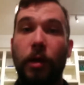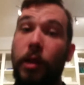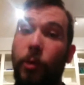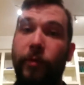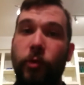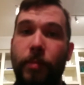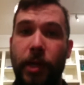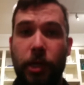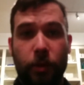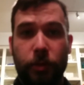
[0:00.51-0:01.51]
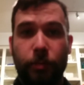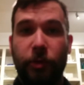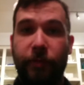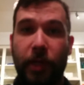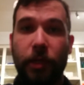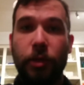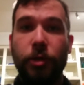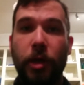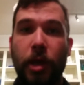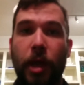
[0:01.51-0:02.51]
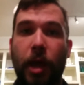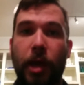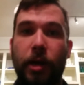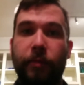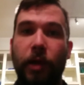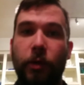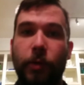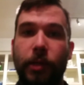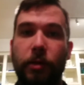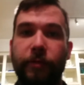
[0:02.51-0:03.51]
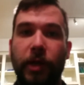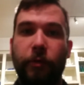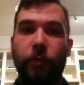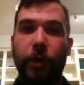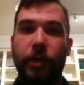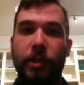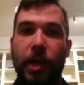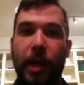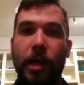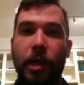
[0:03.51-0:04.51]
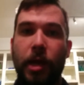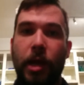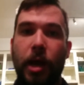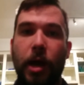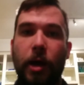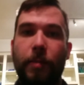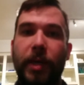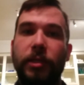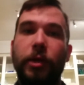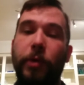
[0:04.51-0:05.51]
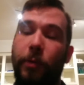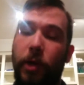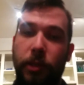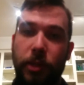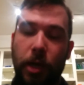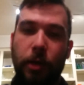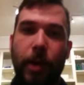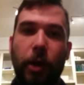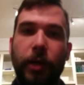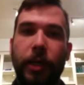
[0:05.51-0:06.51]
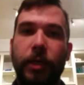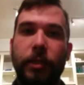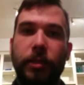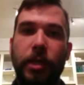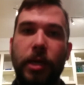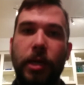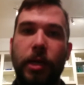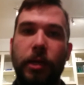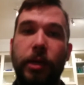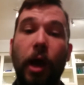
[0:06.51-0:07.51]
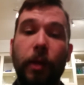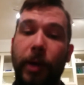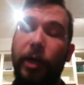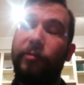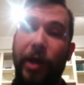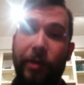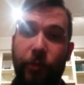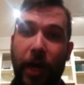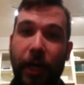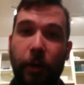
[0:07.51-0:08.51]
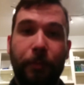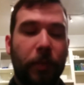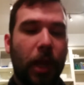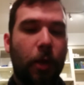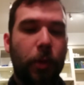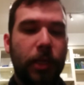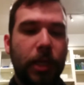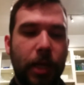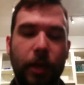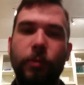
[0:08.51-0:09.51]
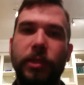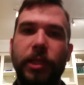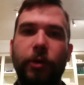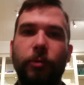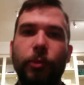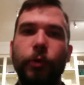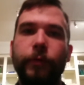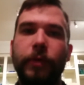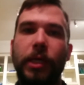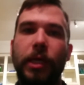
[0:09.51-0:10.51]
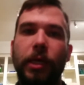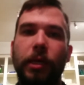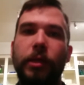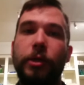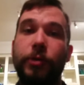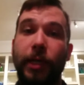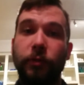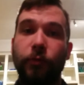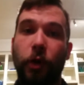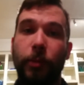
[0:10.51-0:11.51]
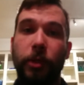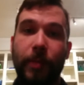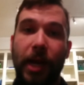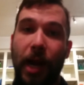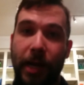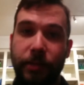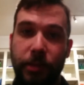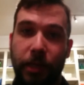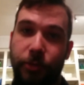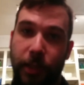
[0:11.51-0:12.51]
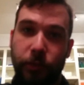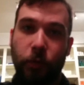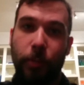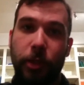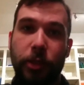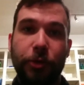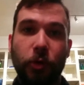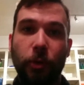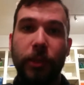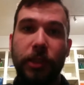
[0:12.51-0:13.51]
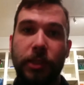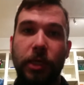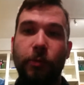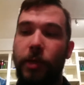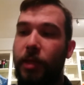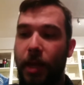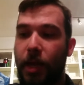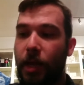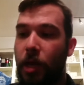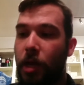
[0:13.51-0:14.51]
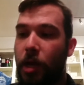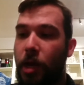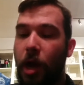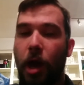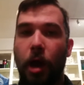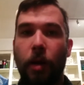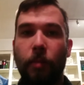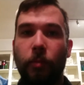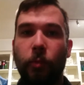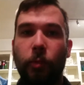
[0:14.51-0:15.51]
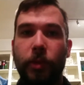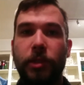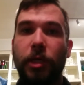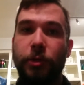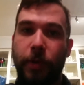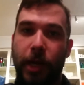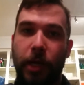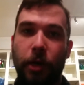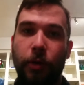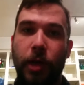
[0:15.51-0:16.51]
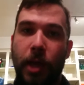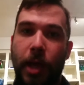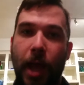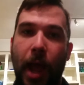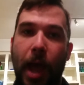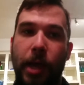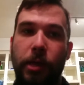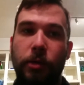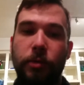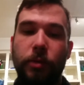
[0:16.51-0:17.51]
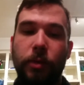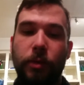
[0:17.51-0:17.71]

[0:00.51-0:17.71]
Hello everyone, Mike here with the Blue Vintage, and I've got a quick little video for you today. Basically what I wanted to talk about is the All-American 5 radio. Now what they did was they removed the transformer, the main isolating transformer that you normally see with with such a radio, and